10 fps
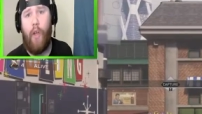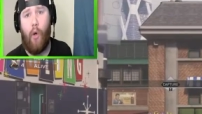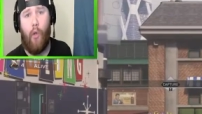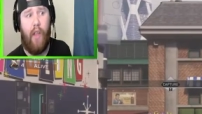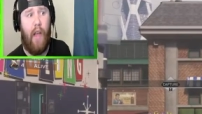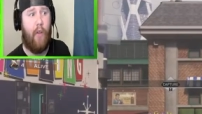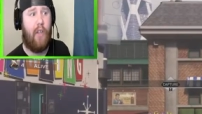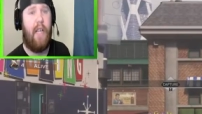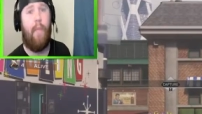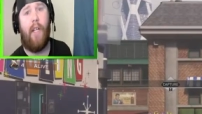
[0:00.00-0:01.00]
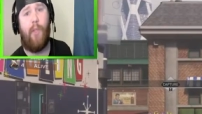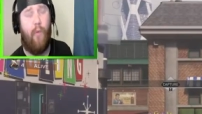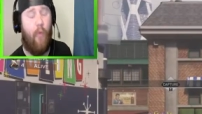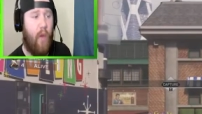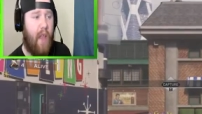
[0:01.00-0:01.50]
kill the other teammates before they